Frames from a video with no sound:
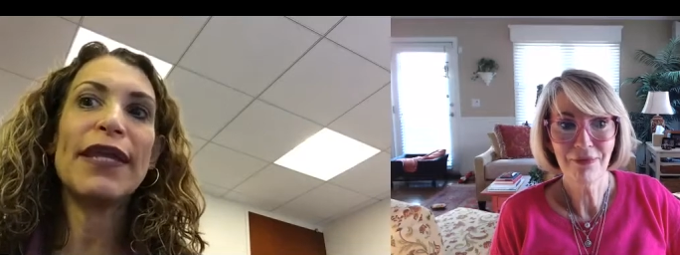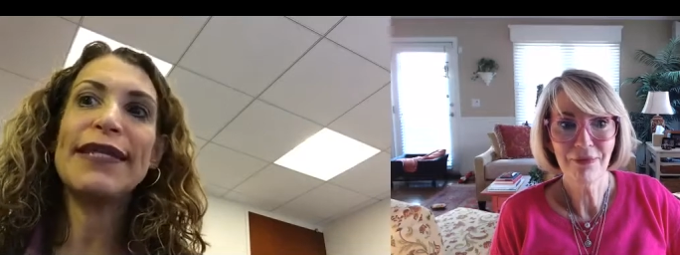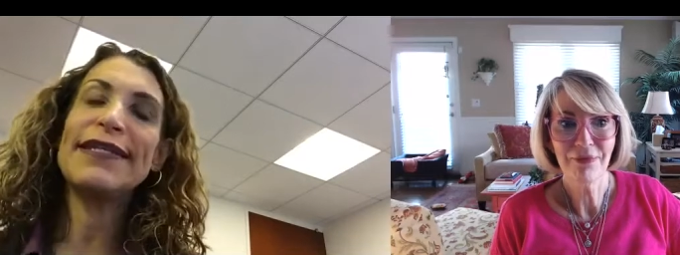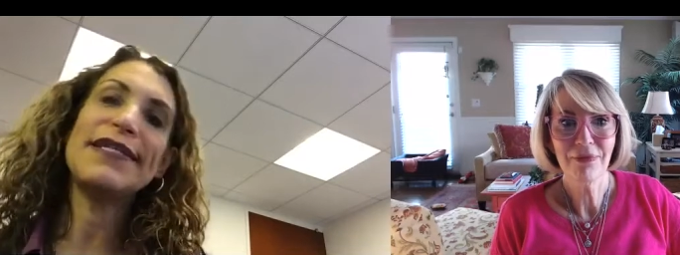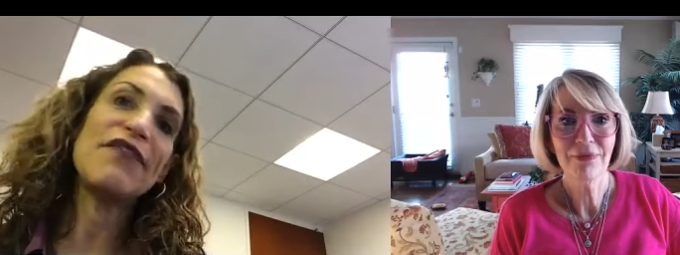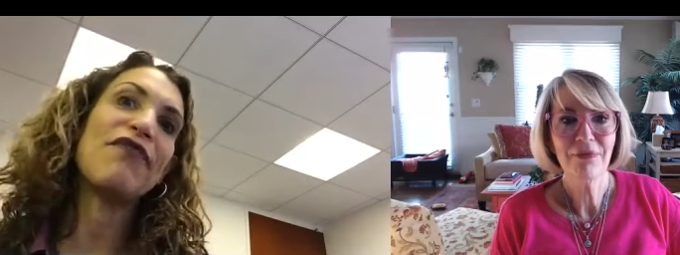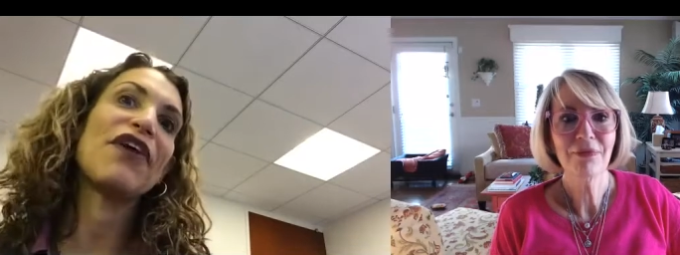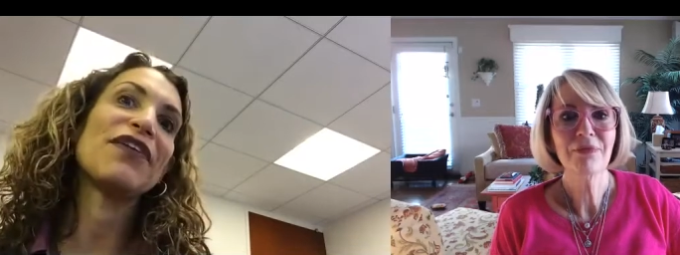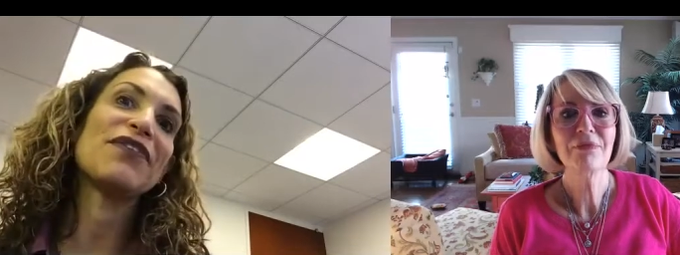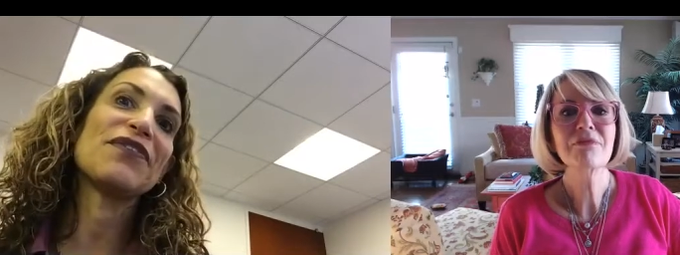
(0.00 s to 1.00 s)

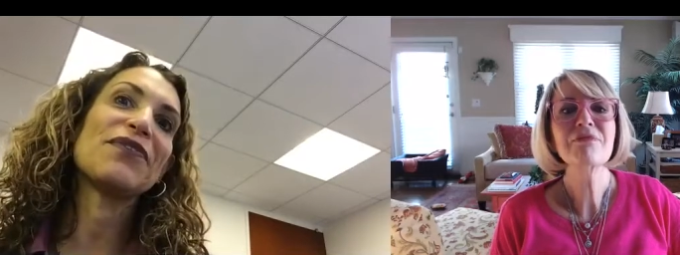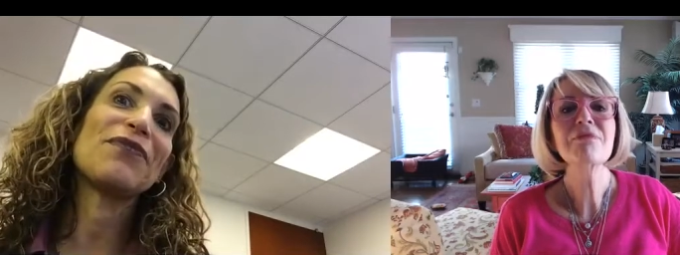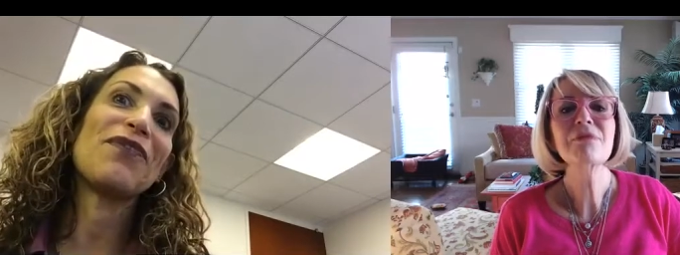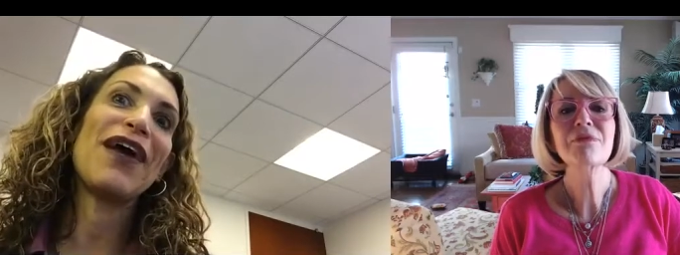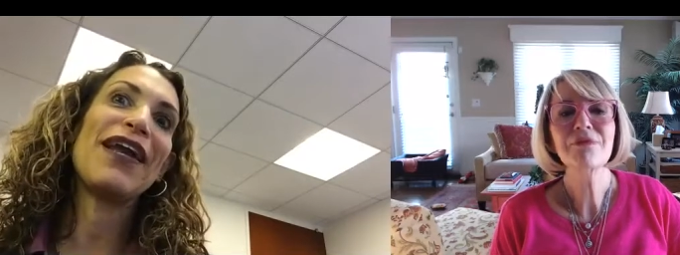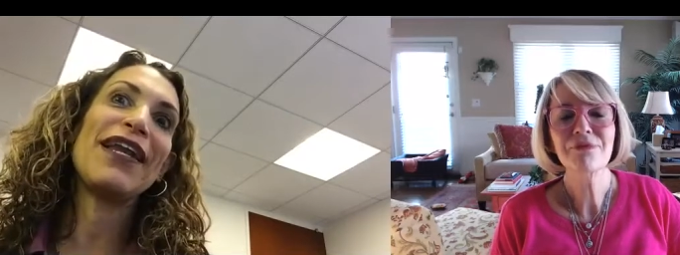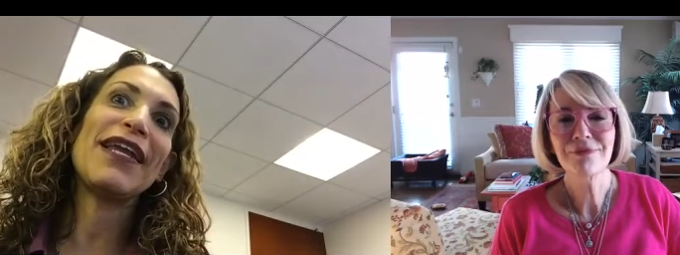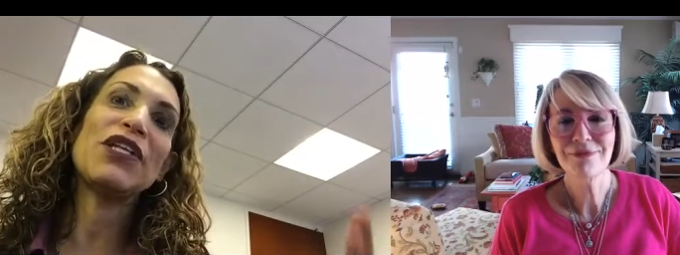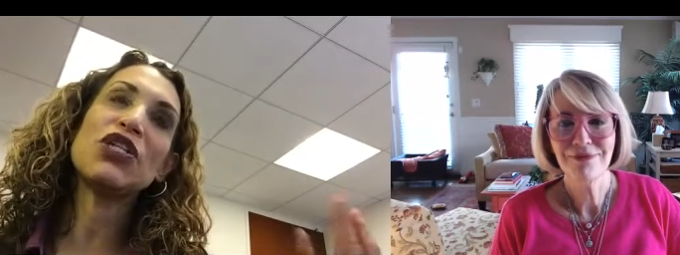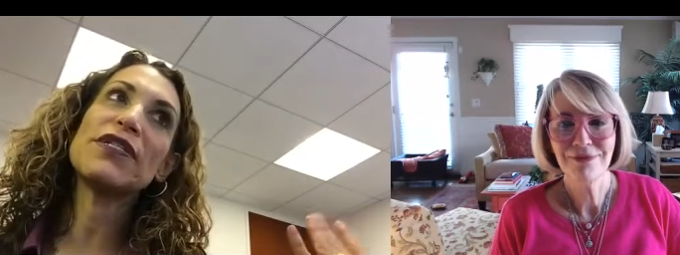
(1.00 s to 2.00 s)
Speaker 1: indifference right
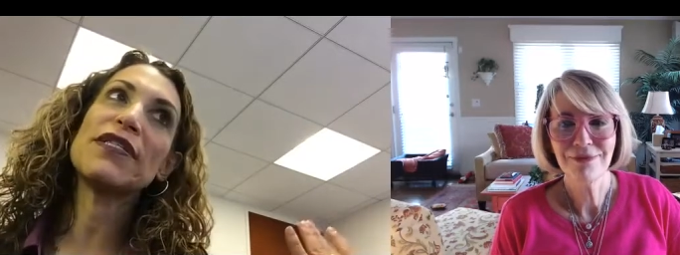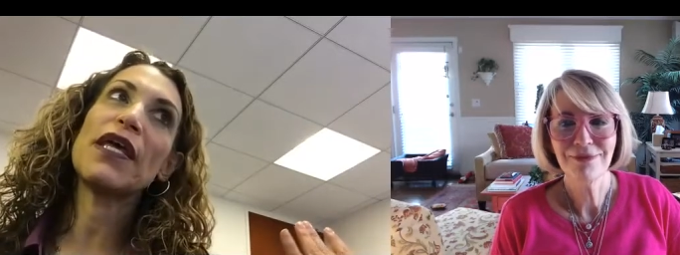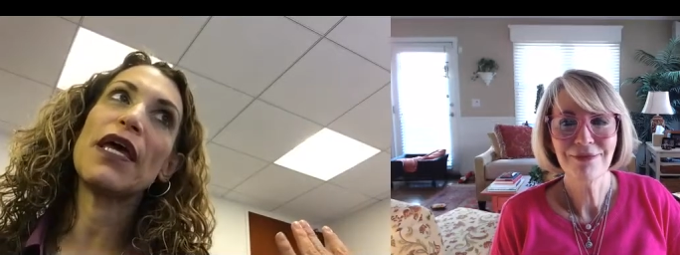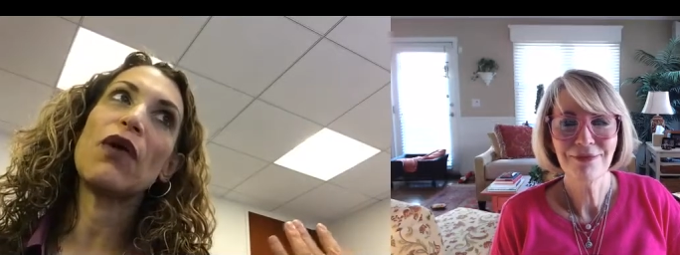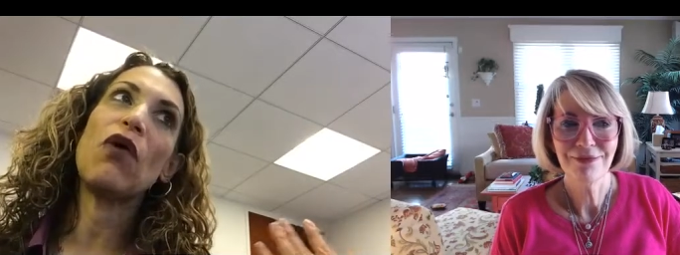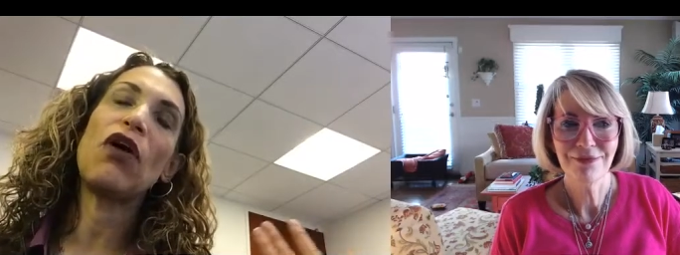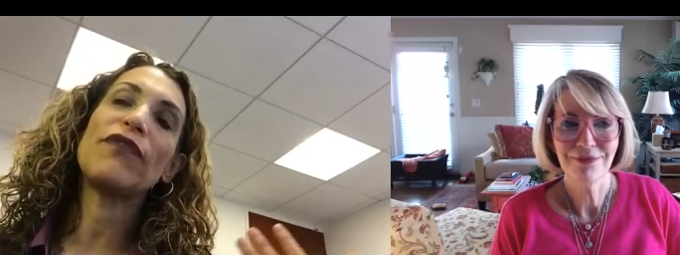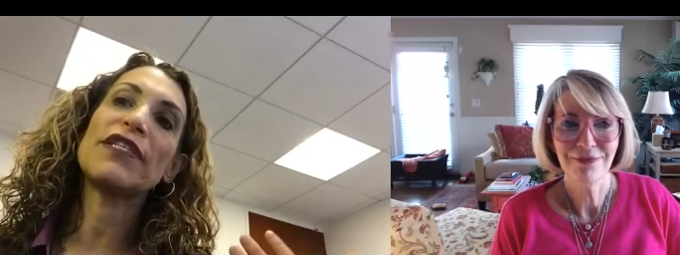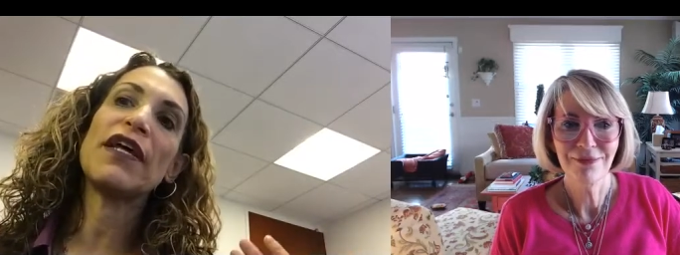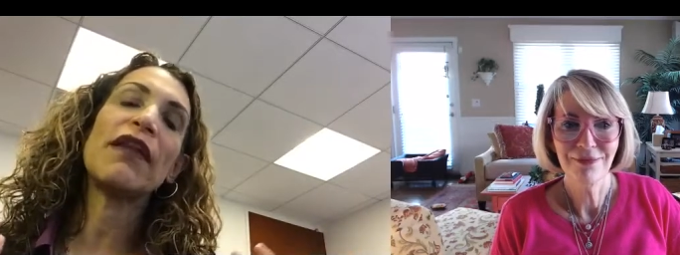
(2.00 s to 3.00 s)
it just like all of a
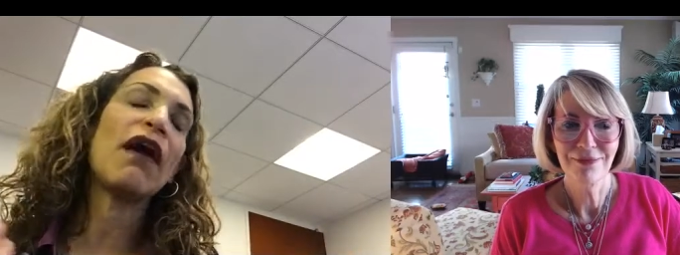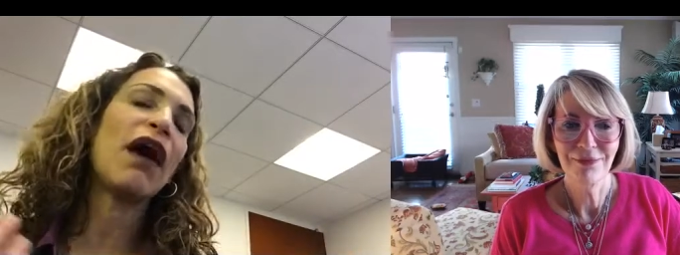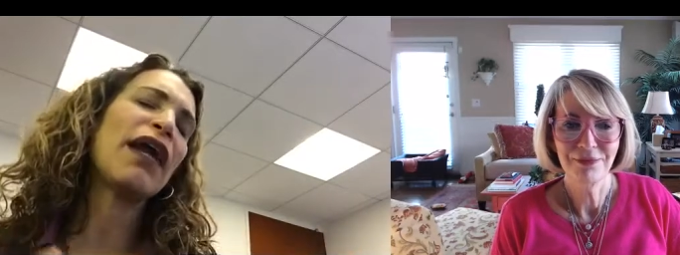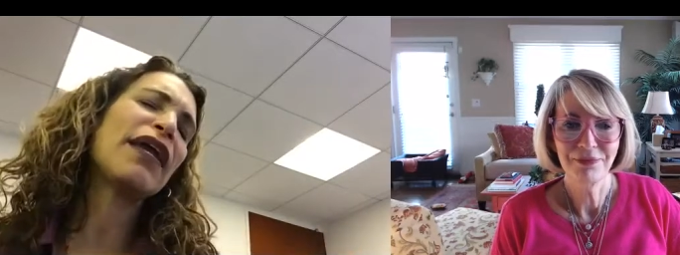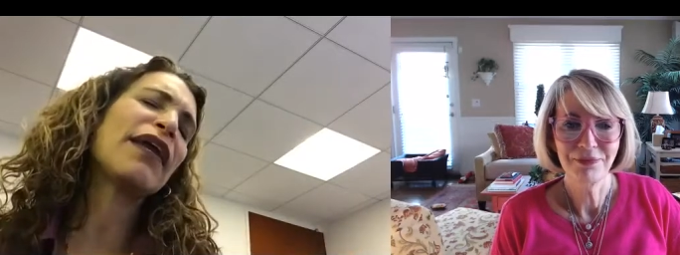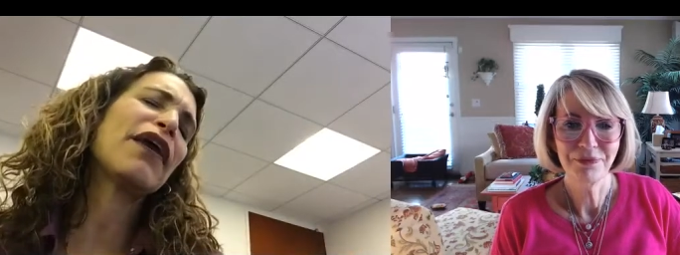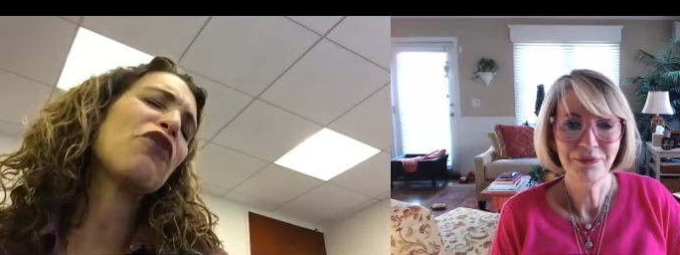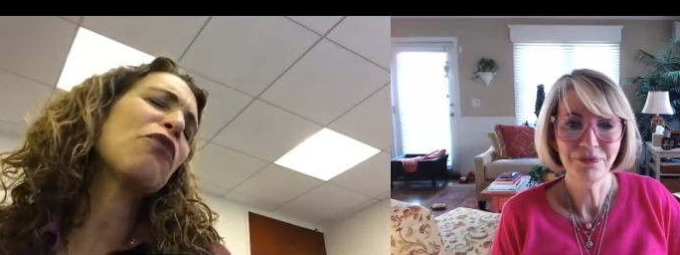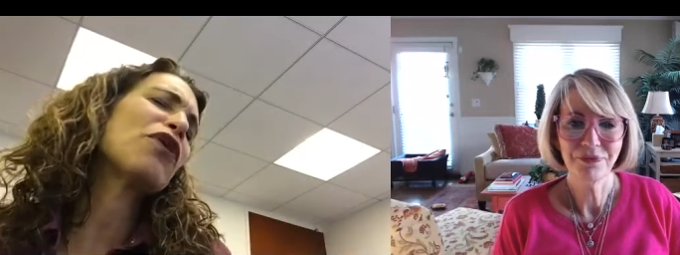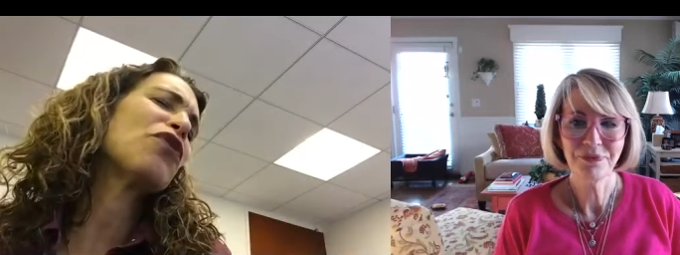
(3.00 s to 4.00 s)
sudden i didn't
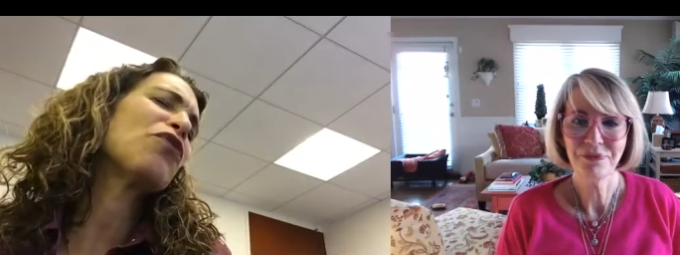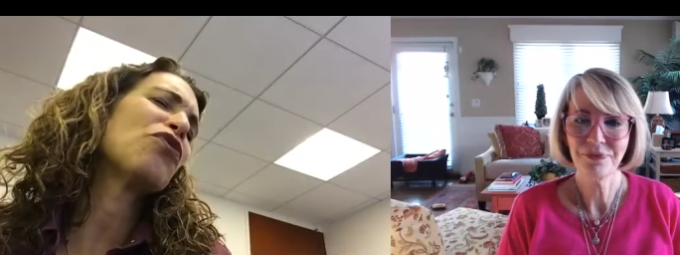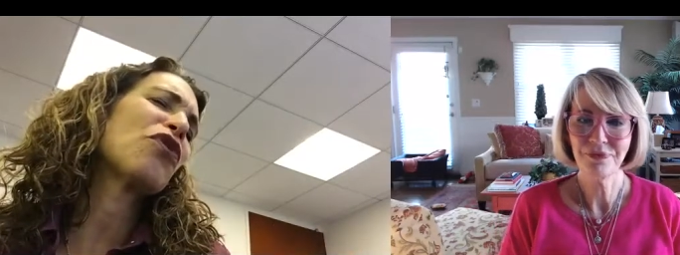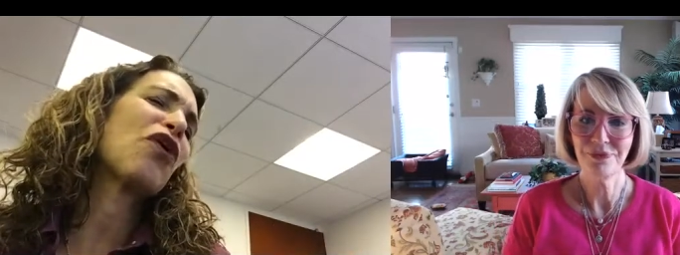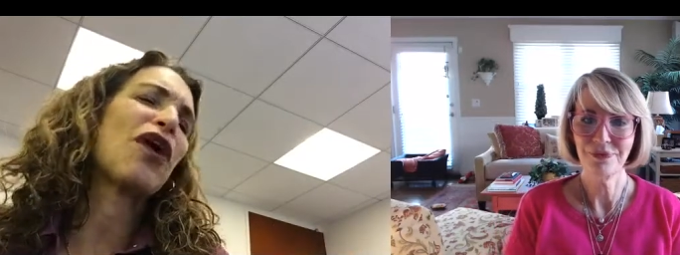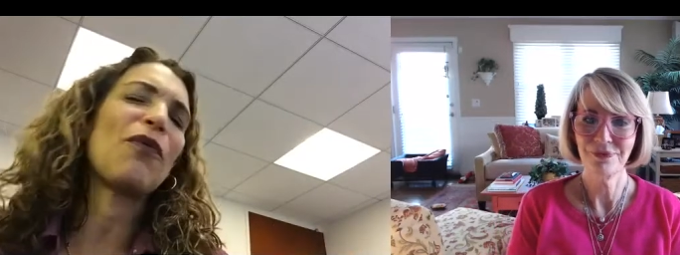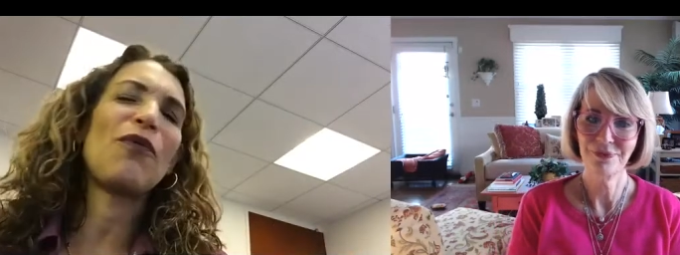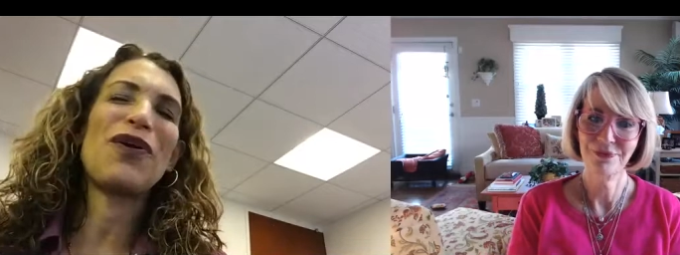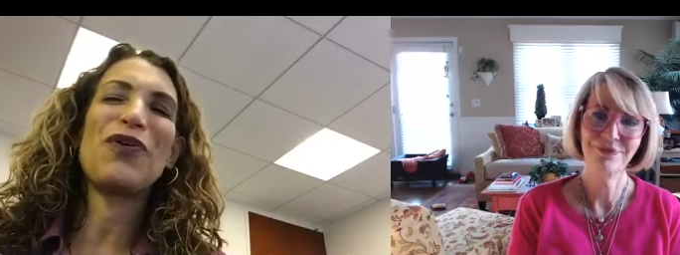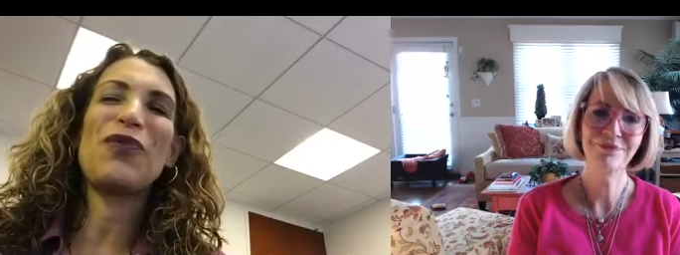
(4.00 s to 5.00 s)
care what you thought
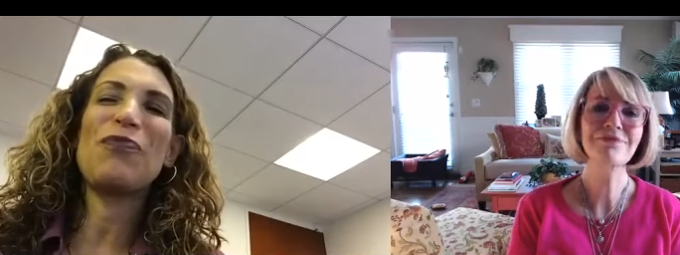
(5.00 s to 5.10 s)
where